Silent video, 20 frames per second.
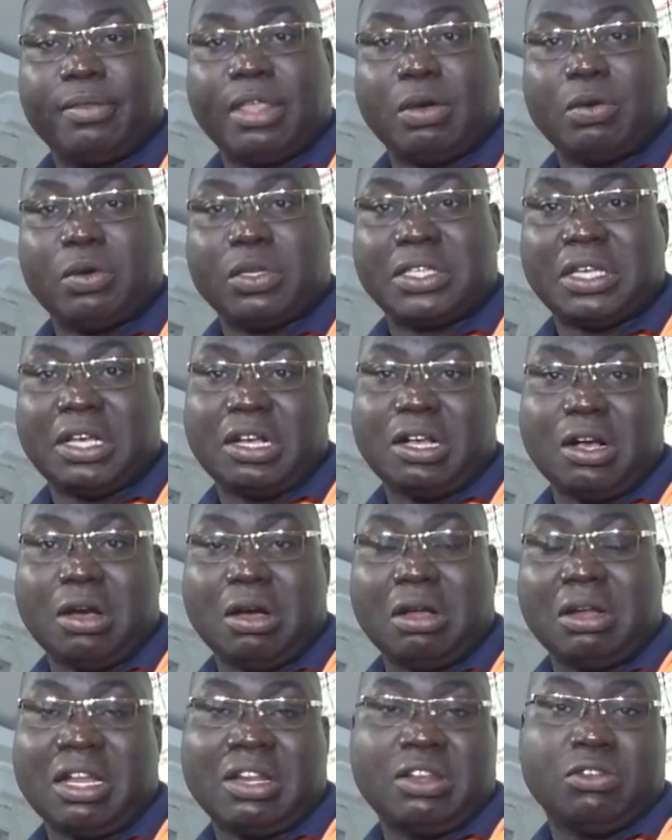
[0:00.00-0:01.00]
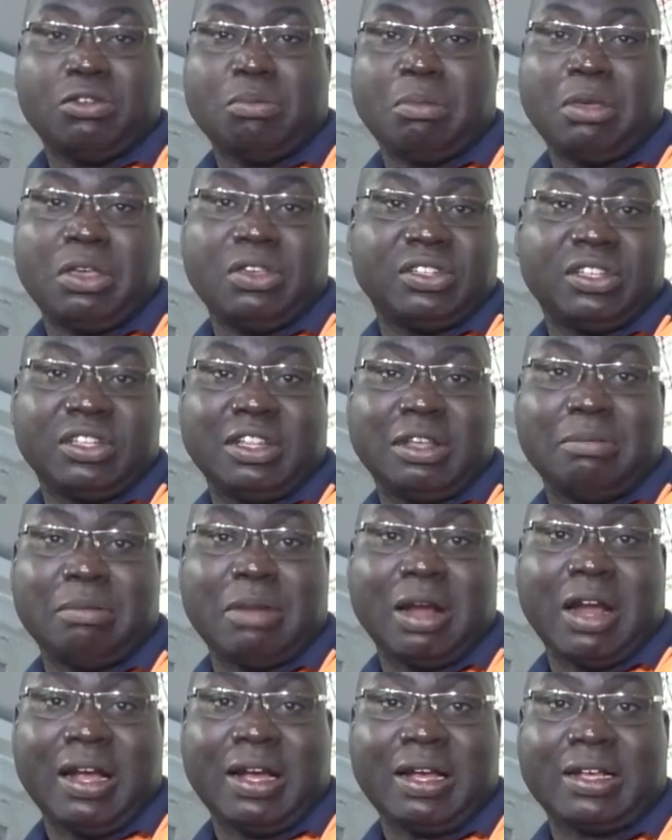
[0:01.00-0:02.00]
there was a God and you missed the
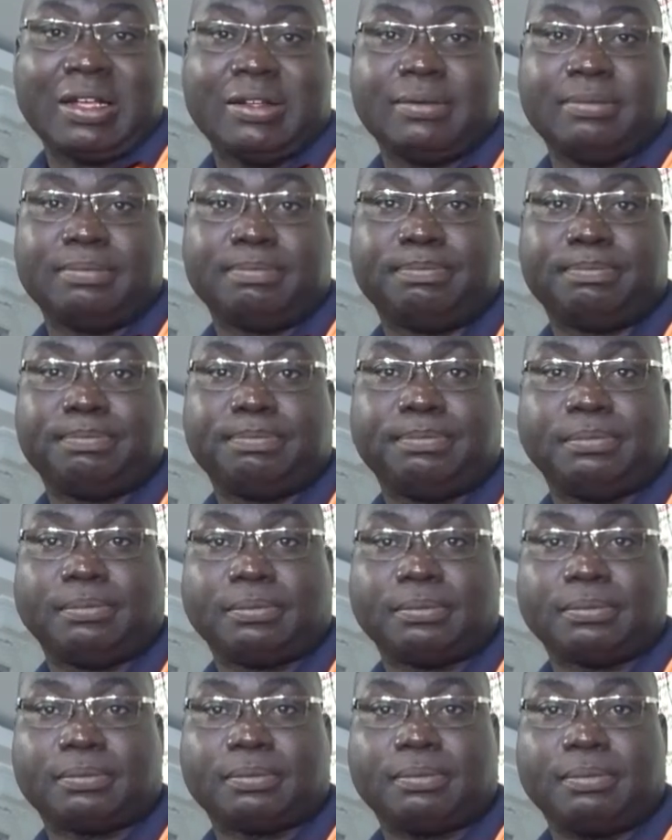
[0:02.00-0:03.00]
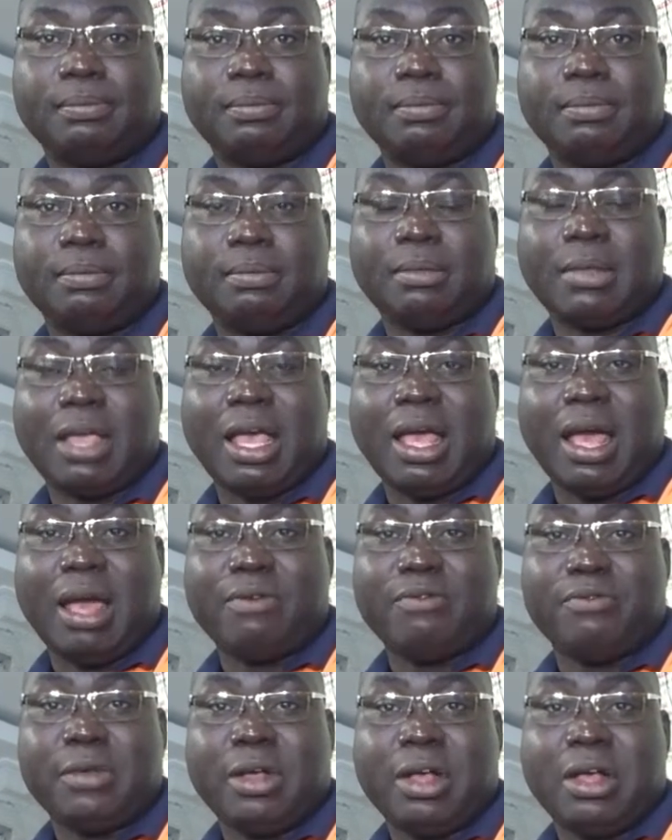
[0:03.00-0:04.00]
mark. I
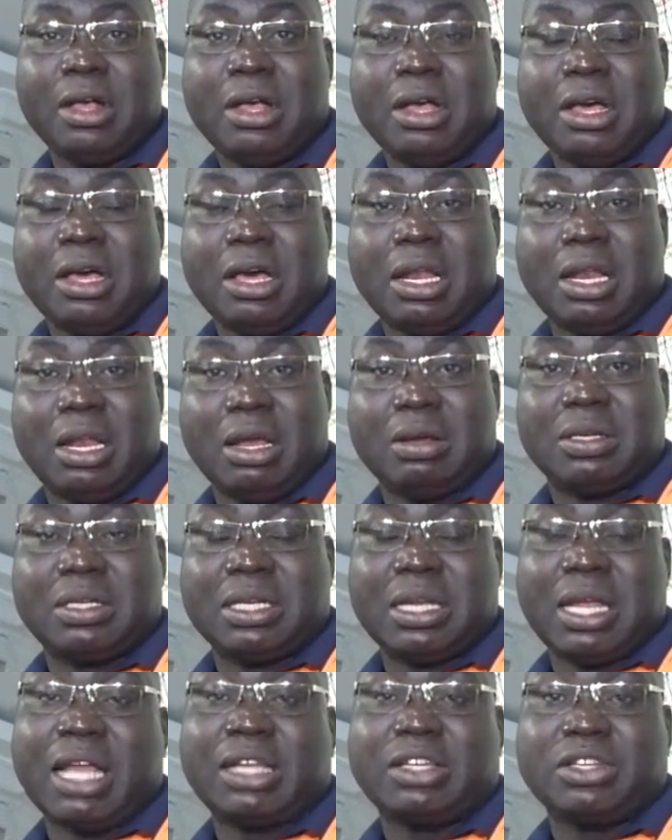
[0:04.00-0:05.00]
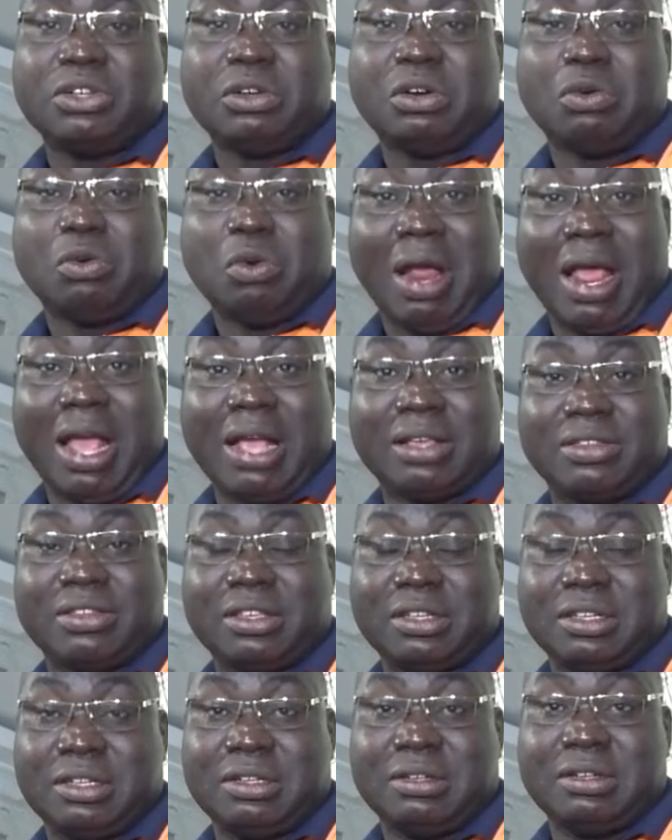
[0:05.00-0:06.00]
have looked at your
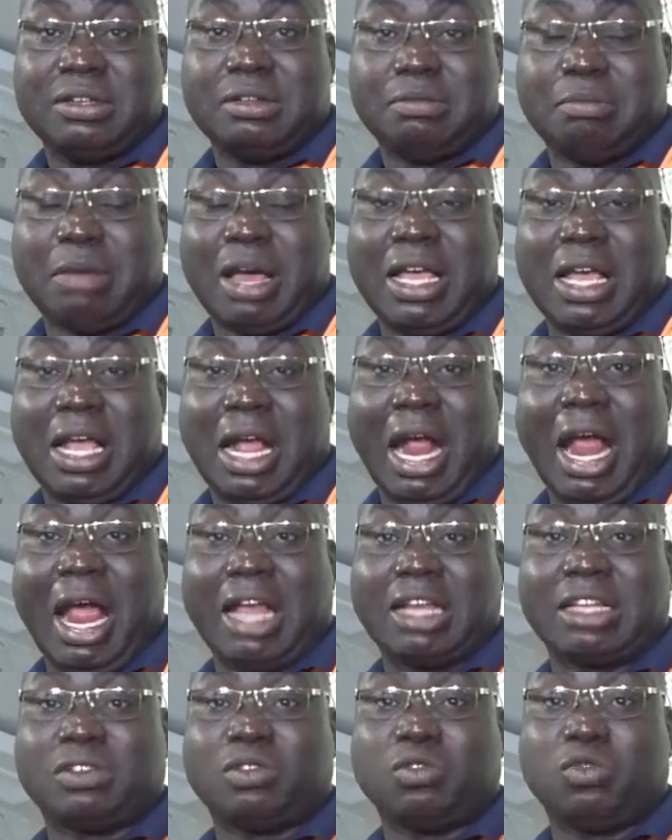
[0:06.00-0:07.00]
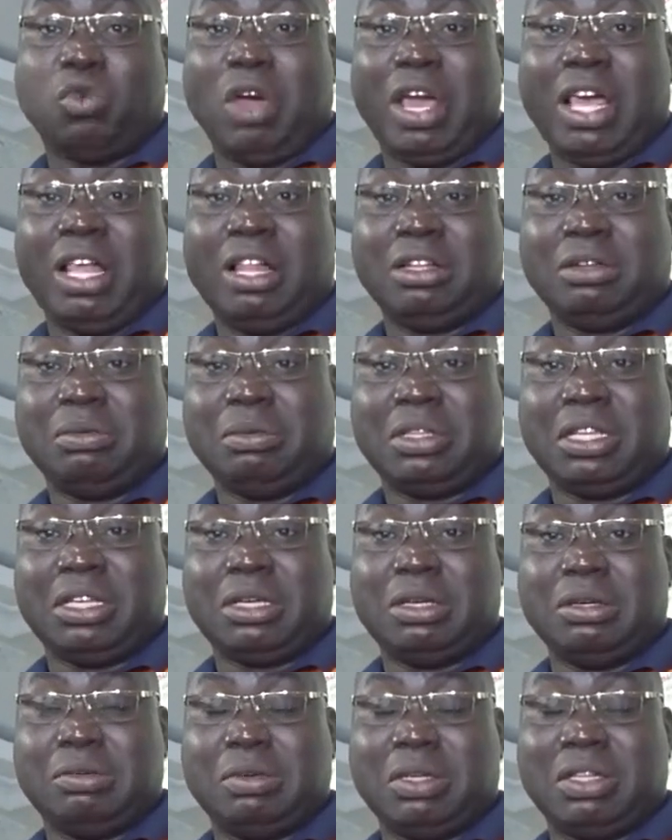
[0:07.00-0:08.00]
works and my heart welled
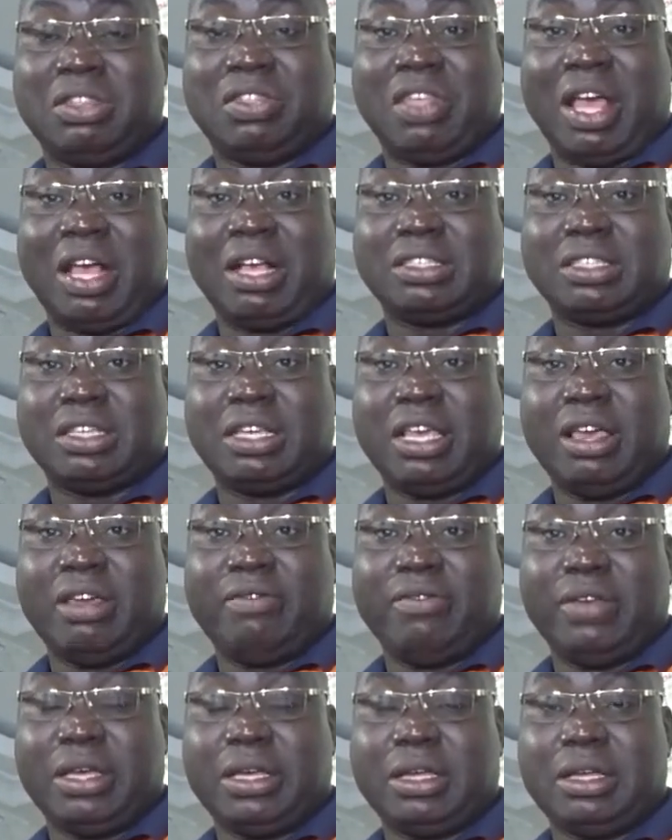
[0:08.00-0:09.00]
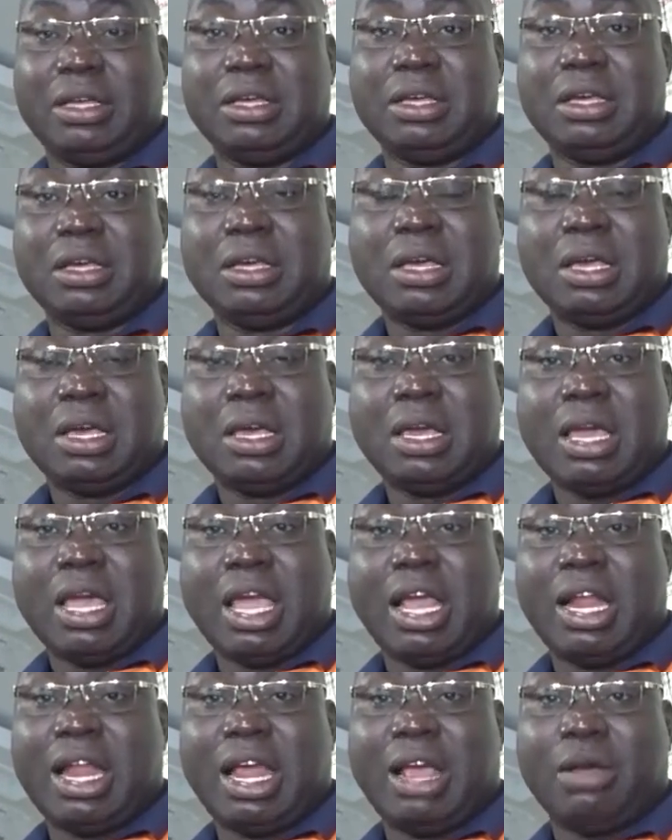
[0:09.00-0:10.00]
with thanksgiving,
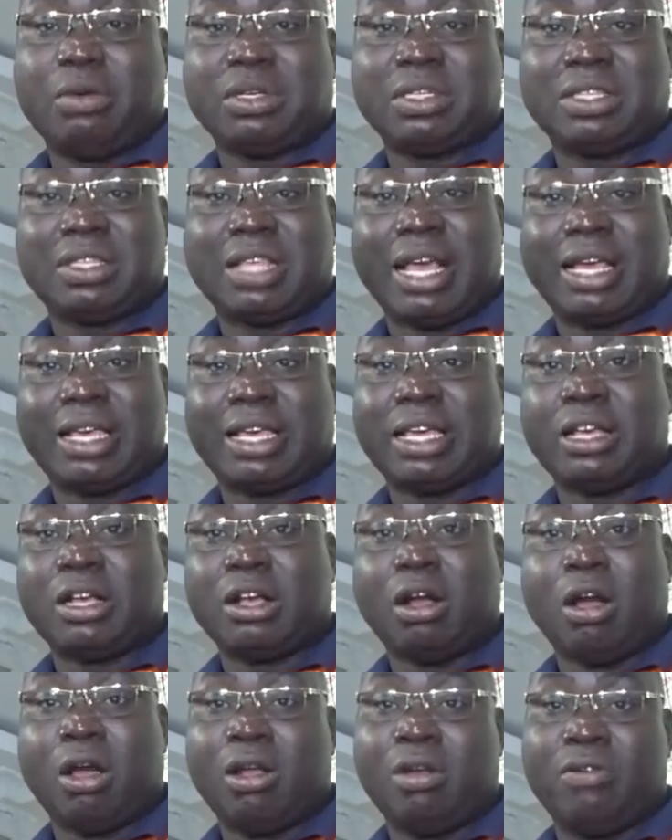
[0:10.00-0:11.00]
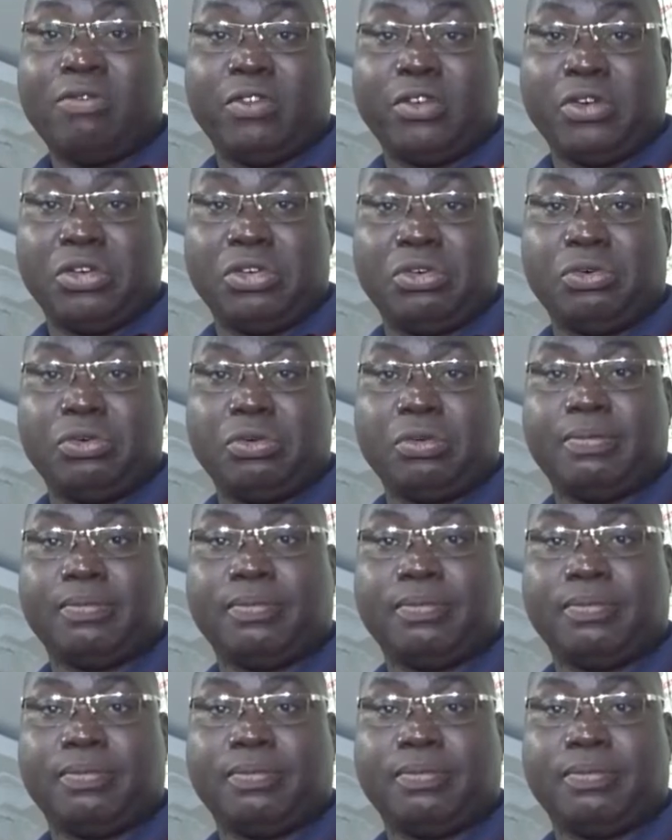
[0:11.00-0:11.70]
and I was thanking God for you.